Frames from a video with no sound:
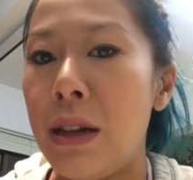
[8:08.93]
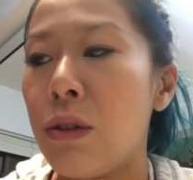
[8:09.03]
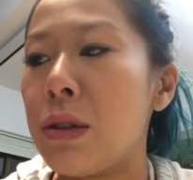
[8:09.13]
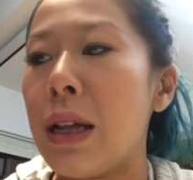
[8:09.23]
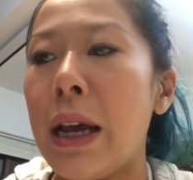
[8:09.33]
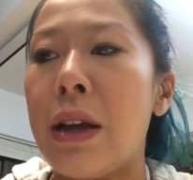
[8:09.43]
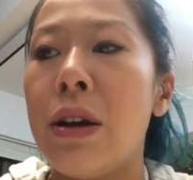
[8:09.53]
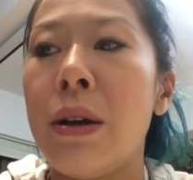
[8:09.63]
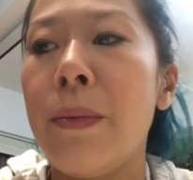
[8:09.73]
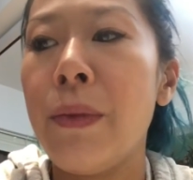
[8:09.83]
it looks
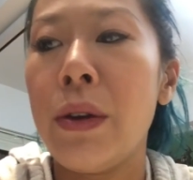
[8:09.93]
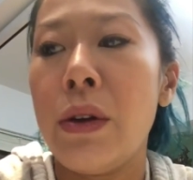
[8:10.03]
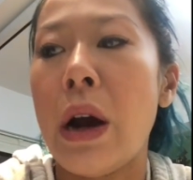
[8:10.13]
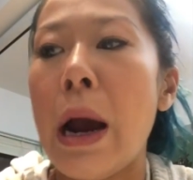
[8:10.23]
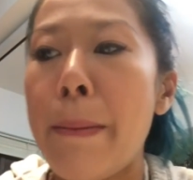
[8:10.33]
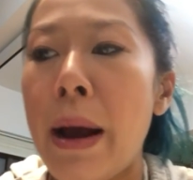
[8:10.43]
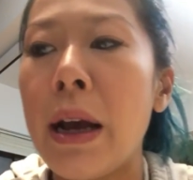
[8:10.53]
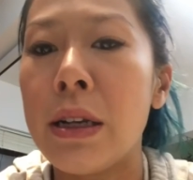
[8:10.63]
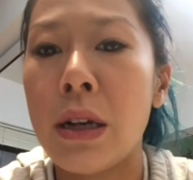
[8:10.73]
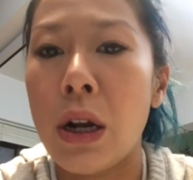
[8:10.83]
like your eye
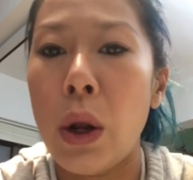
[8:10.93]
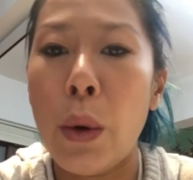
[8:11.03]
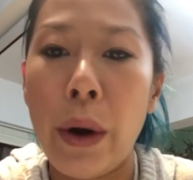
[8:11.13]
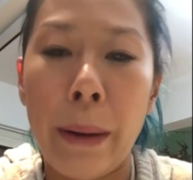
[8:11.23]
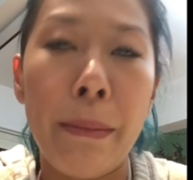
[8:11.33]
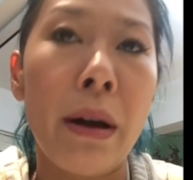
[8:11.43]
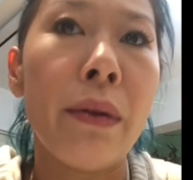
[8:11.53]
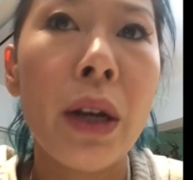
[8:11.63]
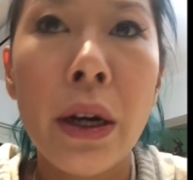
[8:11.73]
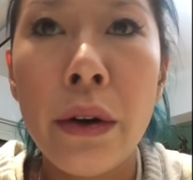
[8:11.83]
bag is glowing. But
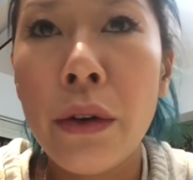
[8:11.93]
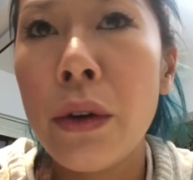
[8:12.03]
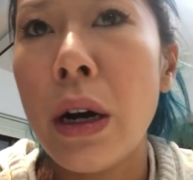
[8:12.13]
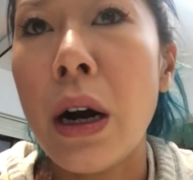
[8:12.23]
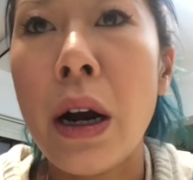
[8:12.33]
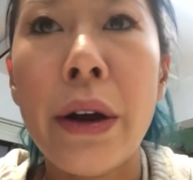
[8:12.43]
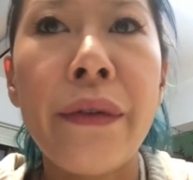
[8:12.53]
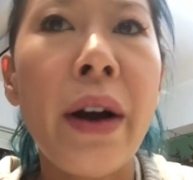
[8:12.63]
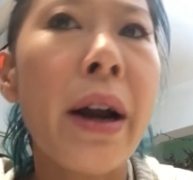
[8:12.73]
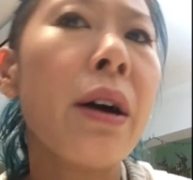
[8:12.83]
I
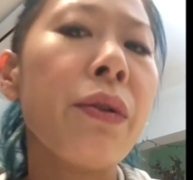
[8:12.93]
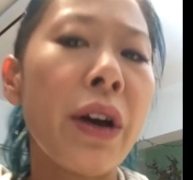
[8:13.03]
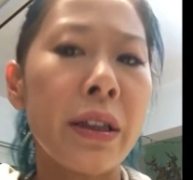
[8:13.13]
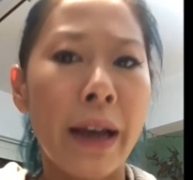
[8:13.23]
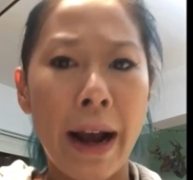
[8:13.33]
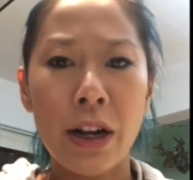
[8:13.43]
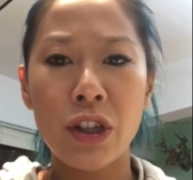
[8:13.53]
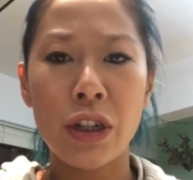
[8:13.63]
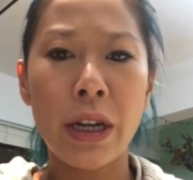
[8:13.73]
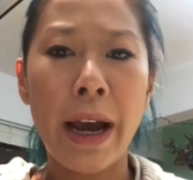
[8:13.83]
find out that they
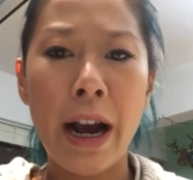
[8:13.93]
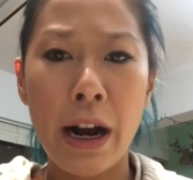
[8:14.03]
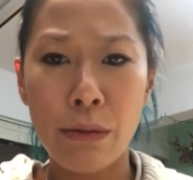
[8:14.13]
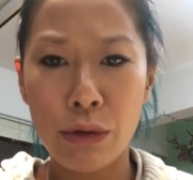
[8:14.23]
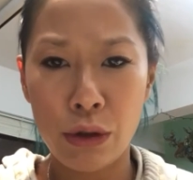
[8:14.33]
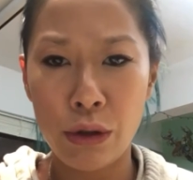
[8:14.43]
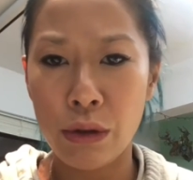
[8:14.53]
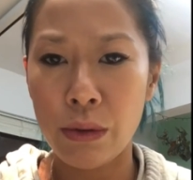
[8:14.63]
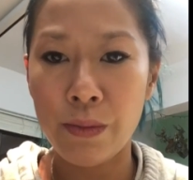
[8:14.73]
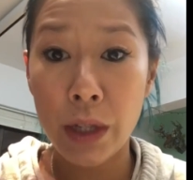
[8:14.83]
actually help
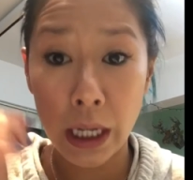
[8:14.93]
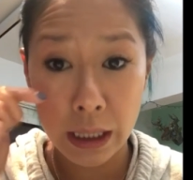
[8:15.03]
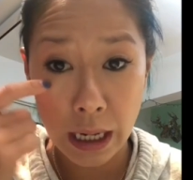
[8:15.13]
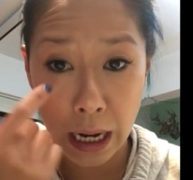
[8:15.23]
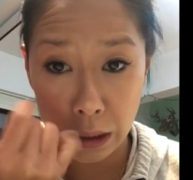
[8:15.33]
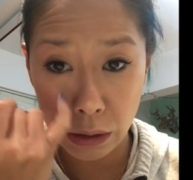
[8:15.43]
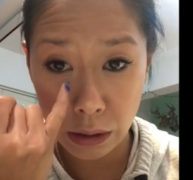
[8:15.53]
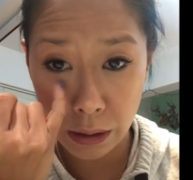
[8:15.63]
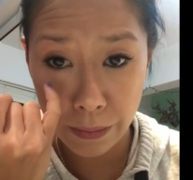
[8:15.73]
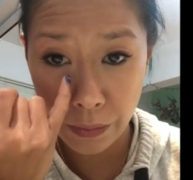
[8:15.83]
to take down
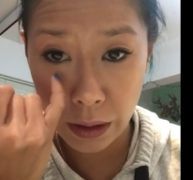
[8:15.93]
the